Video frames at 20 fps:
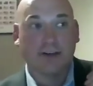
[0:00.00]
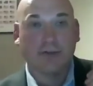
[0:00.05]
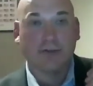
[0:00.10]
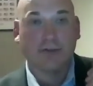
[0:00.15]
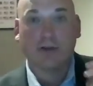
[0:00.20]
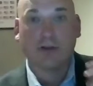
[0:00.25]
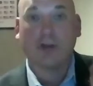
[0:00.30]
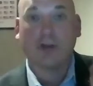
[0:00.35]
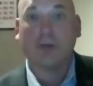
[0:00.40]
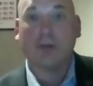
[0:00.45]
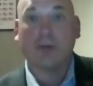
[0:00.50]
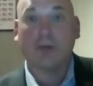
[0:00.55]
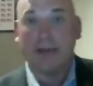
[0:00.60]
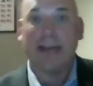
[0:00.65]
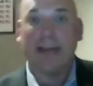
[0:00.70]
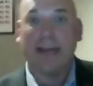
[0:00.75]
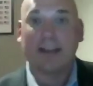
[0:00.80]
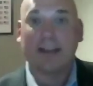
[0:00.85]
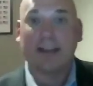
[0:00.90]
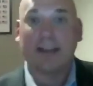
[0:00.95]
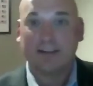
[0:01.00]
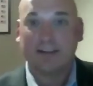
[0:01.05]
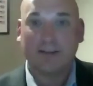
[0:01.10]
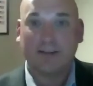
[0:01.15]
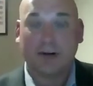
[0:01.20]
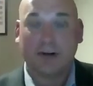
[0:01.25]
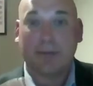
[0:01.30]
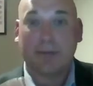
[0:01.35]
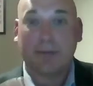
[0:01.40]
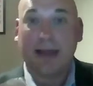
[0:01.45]
claw back
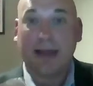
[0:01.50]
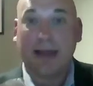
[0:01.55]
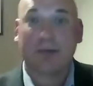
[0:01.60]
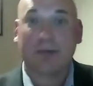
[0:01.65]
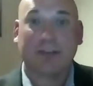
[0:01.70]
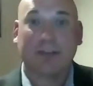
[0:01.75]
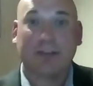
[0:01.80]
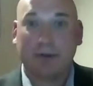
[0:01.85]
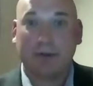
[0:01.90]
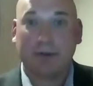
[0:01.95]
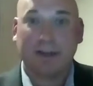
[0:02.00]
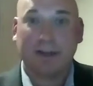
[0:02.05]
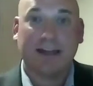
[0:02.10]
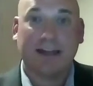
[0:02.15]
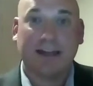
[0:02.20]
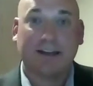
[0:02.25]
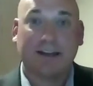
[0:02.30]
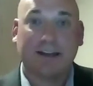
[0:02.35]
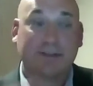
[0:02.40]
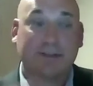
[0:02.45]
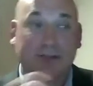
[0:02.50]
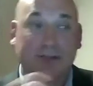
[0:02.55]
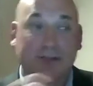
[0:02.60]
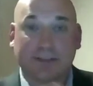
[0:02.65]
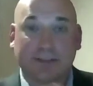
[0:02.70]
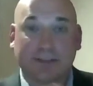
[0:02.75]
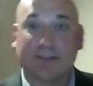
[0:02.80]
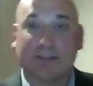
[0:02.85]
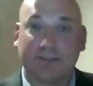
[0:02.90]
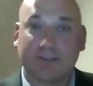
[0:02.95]
our power that we had, especially
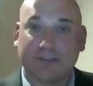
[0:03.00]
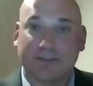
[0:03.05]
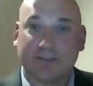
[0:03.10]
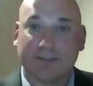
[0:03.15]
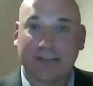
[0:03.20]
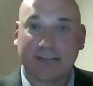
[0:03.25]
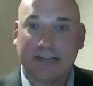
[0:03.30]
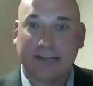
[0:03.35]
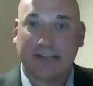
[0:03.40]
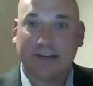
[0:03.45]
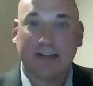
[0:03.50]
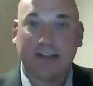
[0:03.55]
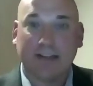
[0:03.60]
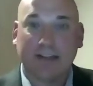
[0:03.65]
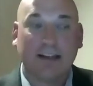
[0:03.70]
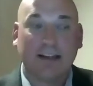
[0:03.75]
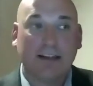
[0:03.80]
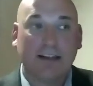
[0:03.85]
here in this county.